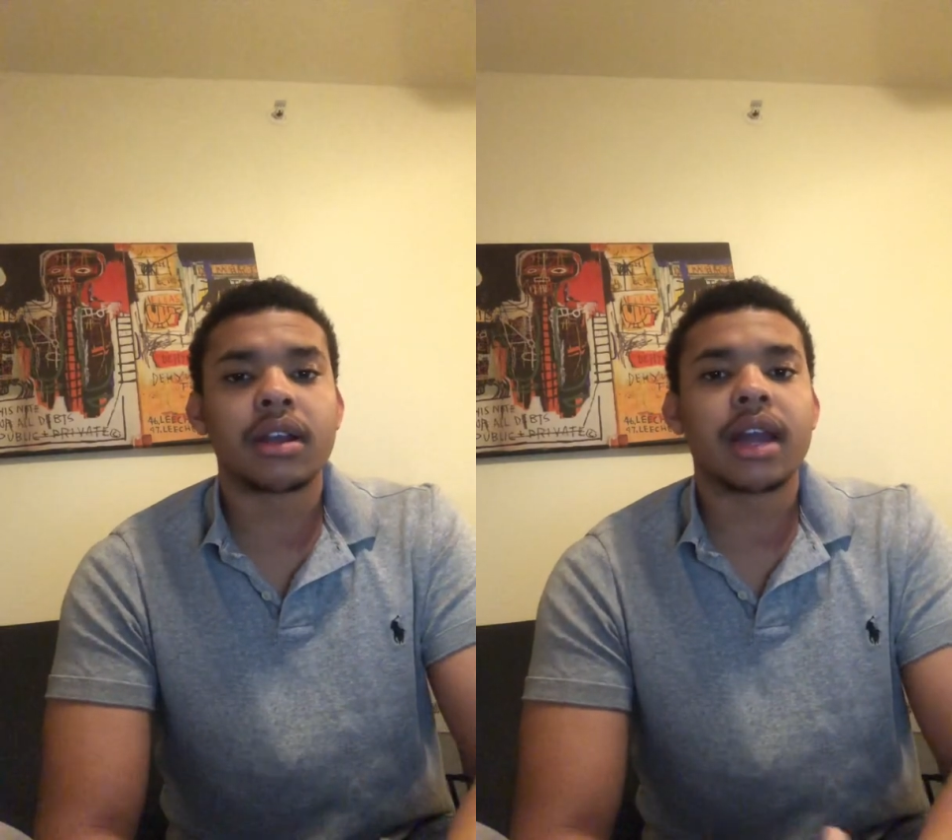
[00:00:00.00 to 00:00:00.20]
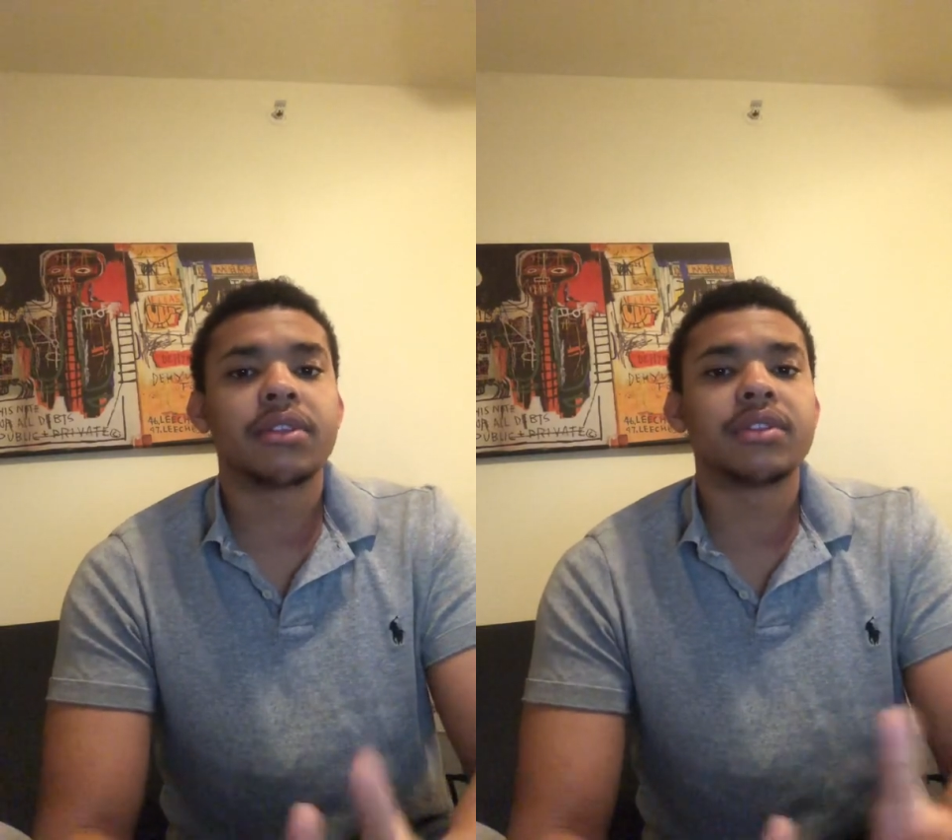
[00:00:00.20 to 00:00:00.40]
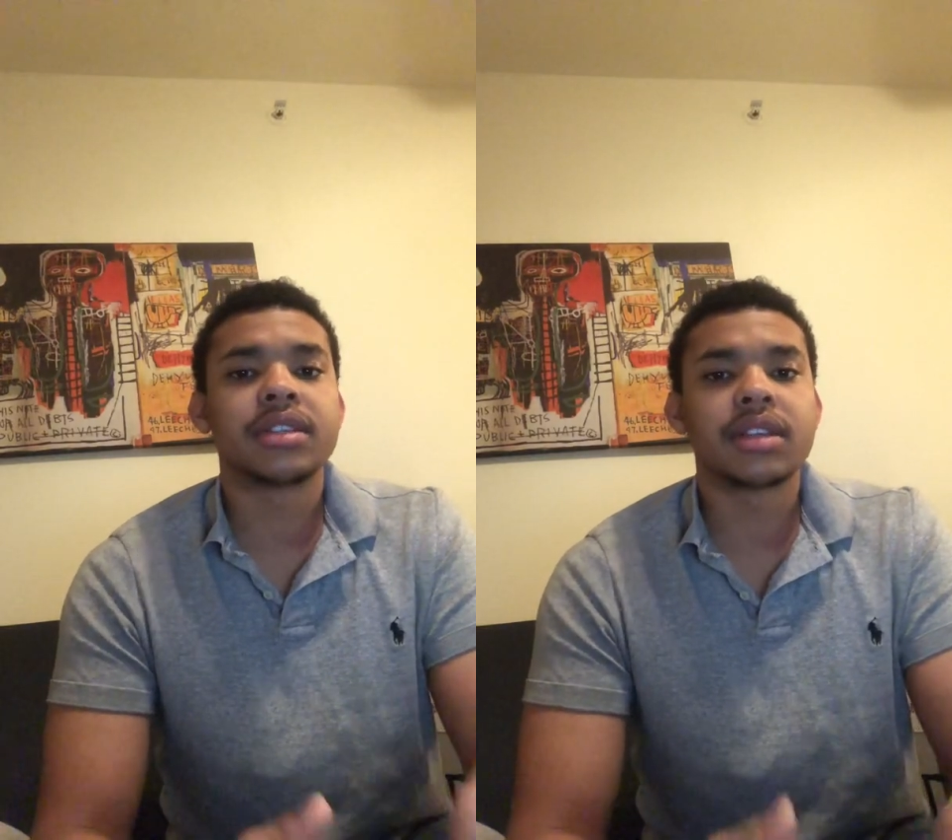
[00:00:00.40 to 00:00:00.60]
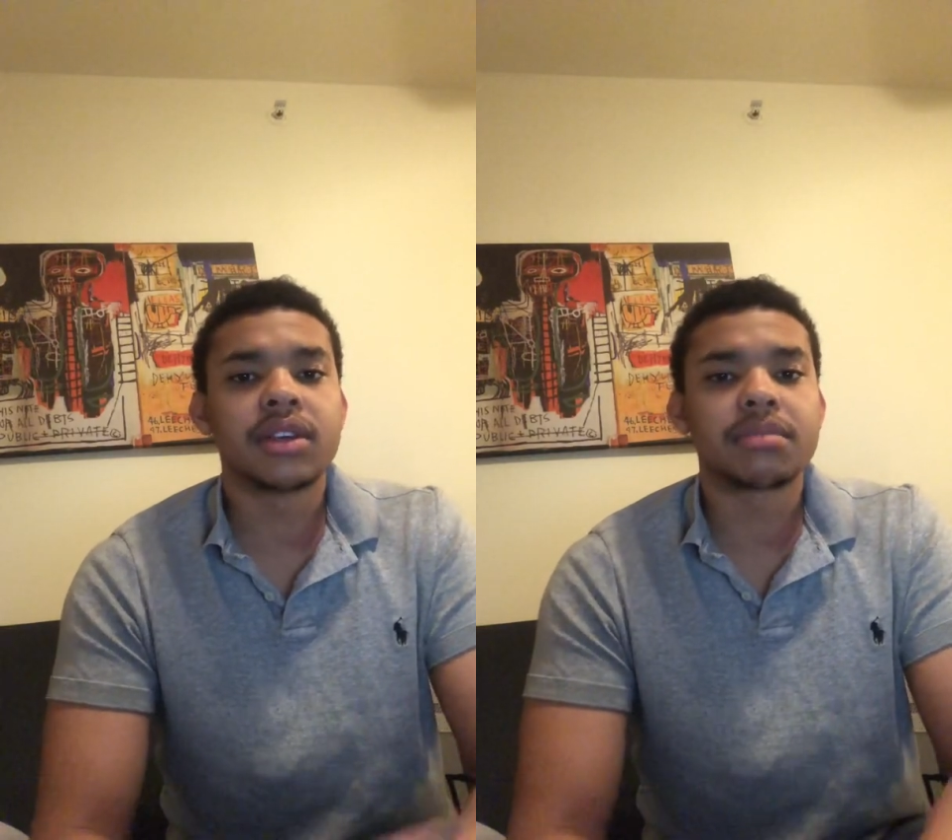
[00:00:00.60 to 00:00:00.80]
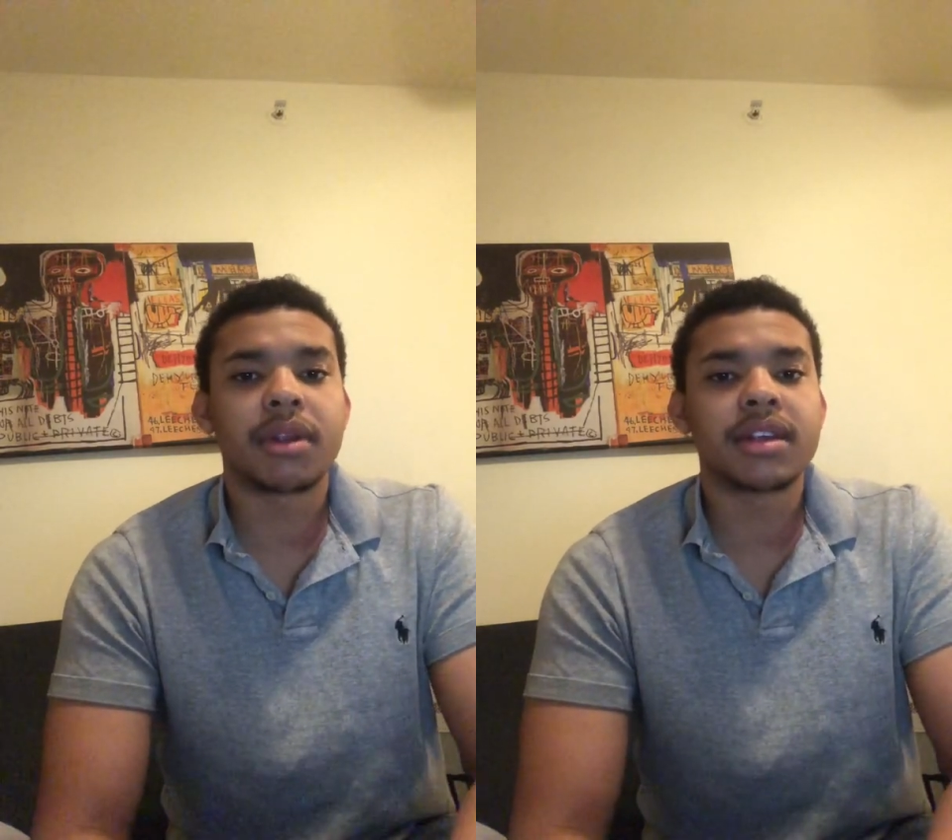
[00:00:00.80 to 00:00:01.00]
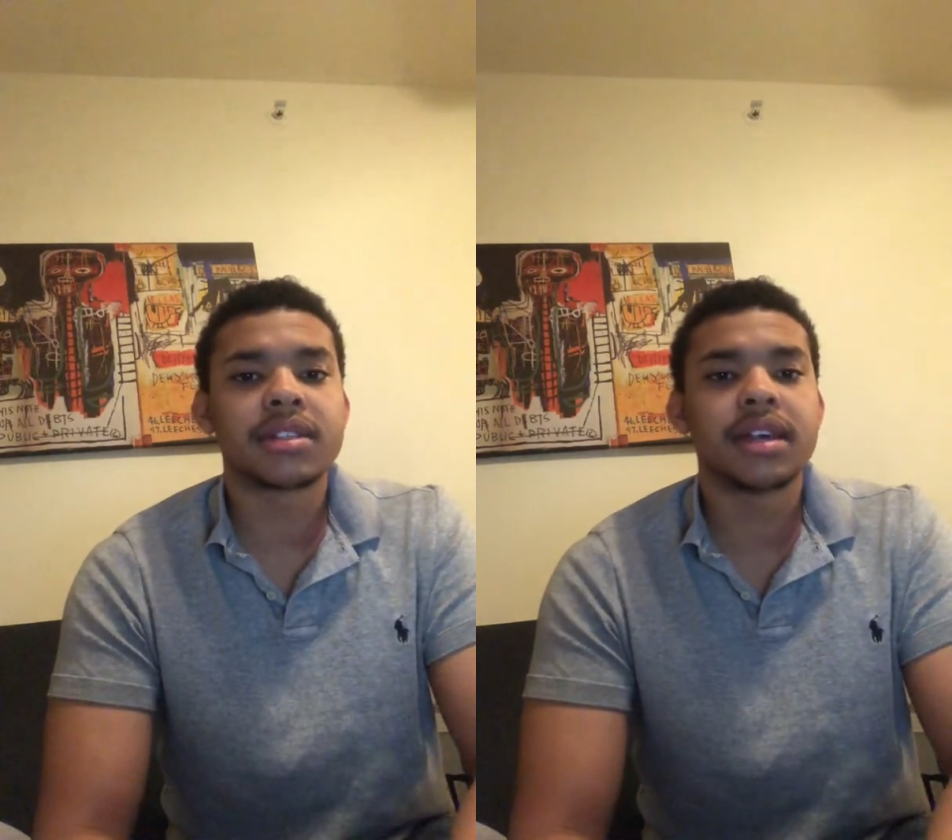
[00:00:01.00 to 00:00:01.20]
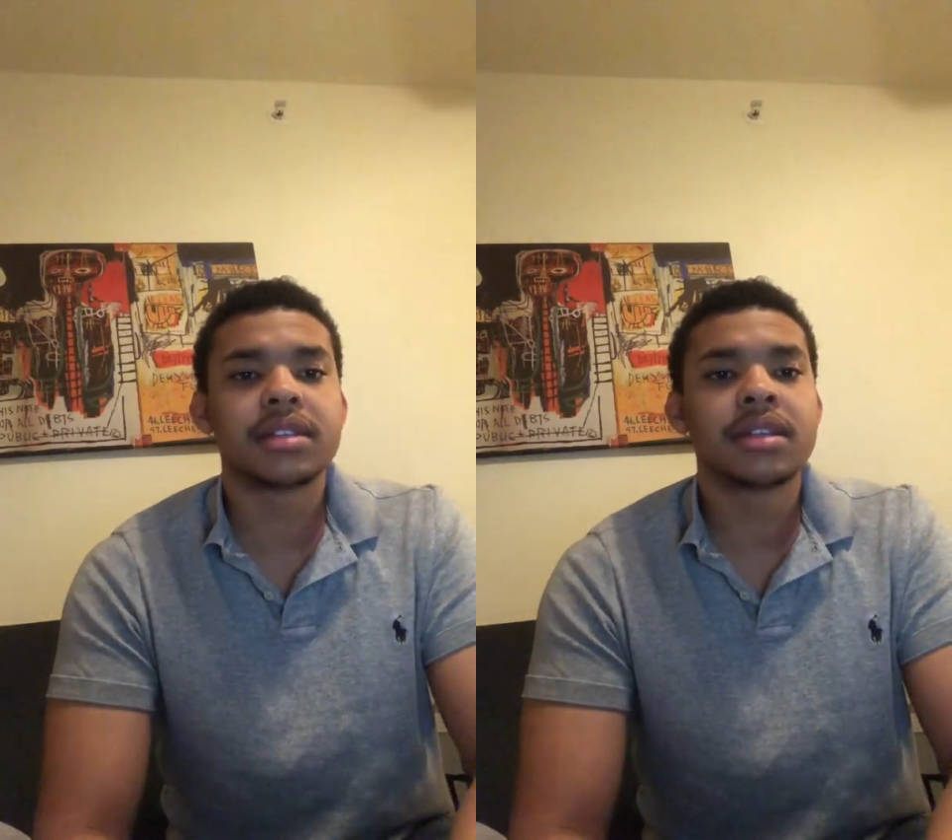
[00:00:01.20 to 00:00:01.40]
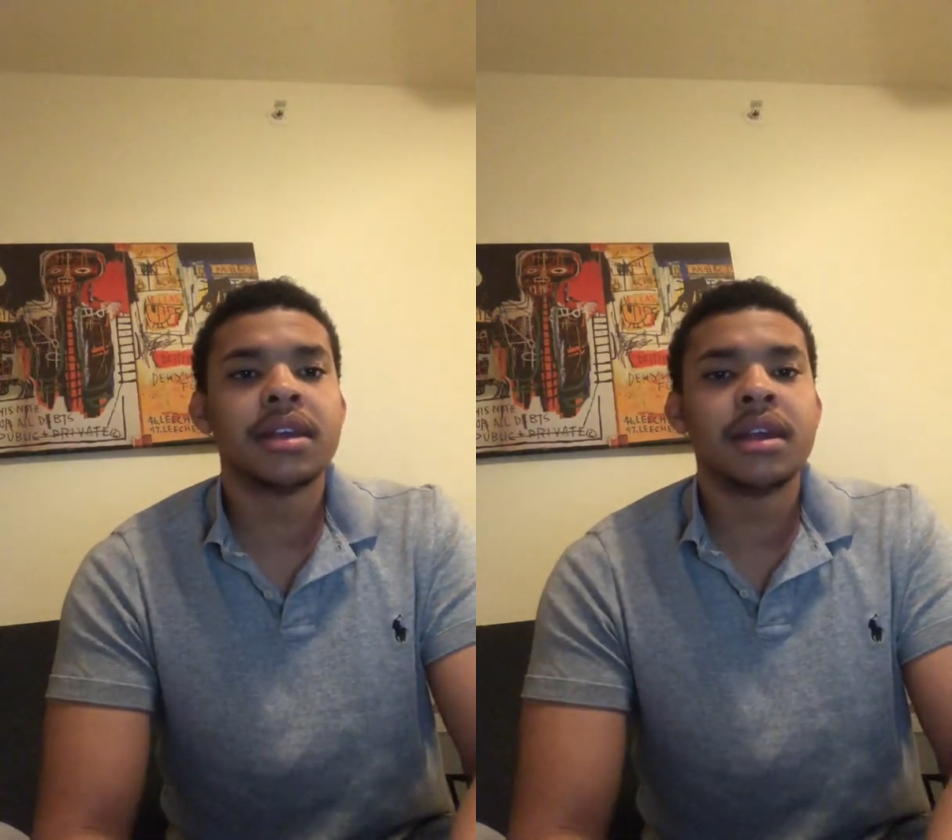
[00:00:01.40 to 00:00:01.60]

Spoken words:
I learned the sales process,